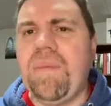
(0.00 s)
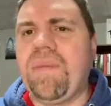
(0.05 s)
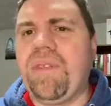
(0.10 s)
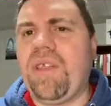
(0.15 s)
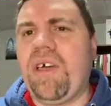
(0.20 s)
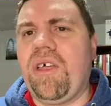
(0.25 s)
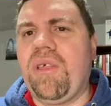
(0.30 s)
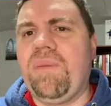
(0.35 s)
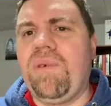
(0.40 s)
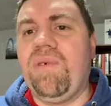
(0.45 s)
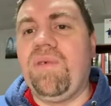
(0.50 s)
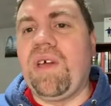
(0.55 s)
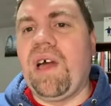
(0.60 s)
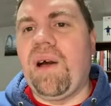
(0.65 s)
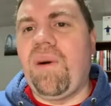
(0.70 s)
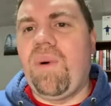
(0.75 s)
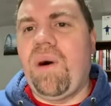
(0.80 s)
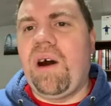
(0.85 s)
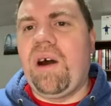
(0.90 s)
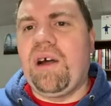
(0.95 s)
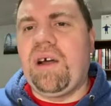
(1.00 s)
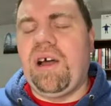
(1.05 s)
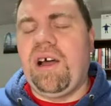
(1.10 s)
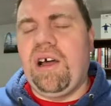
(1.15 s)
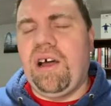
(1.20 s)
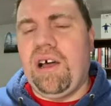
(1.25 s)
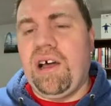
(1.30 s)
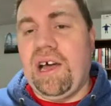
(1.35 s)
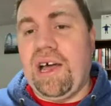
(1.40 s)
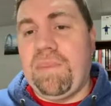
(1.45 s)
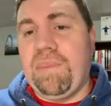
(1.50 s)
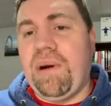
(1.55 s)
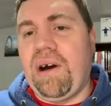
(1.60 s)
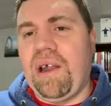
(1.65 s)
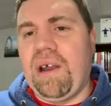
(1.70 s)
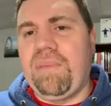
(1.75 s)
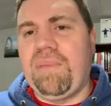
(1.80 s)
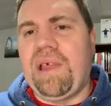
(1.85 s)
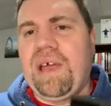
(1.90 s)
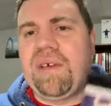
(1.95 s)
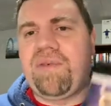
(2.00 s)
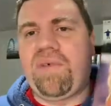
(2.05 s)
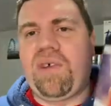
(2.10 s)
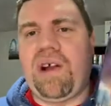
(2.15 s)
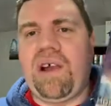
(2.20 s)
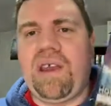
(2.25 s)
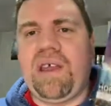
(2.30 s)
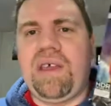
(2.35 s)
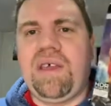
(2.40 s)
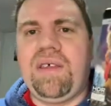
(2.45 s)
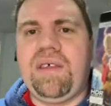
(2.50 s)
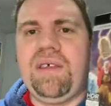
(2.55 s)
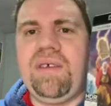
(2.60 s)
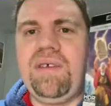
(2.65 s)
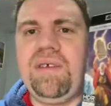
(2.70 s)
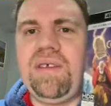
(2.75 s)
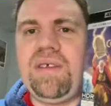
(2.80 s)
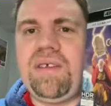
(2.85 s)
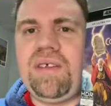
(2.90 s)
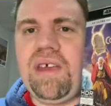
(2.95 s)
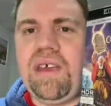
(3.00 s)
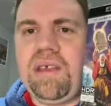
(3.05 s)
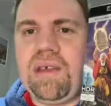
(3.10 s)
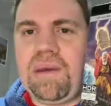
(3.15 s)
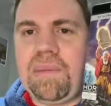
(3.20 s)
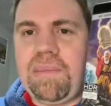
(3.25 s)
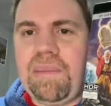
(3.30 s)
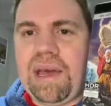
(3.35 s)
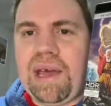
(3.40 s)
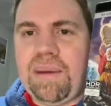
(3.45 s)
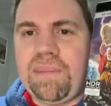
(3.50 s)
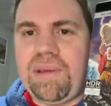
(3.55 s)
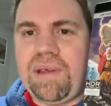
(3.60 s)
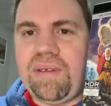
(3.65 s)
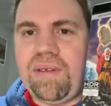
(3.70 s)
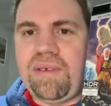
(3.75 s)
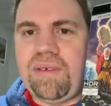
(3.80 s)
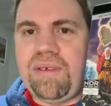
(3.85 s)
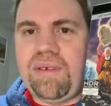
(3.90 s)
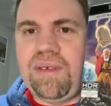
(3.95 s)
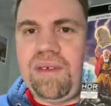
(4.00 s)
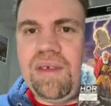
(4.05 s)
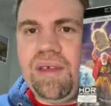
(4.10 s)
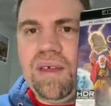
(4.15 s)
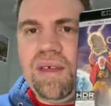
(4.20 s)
The other movie I bought on Black Friday is The 10 Commandments.